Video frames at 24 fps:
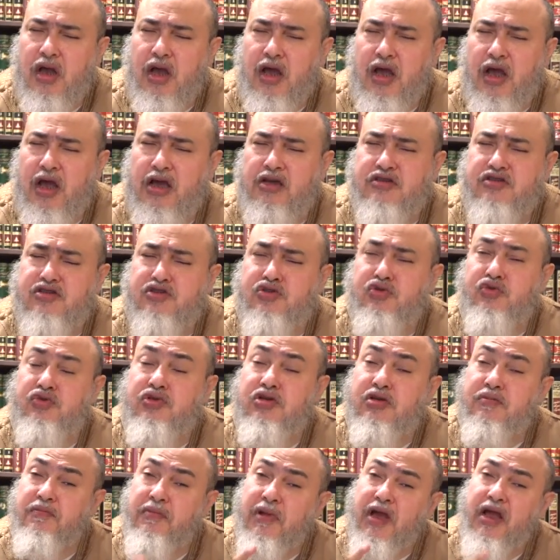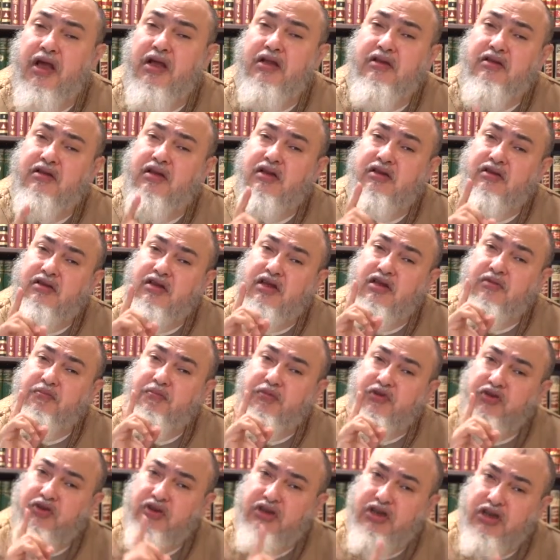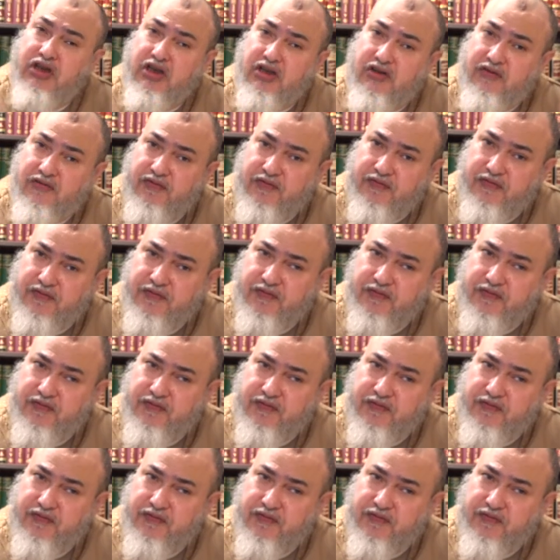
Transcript: as to demand that they believe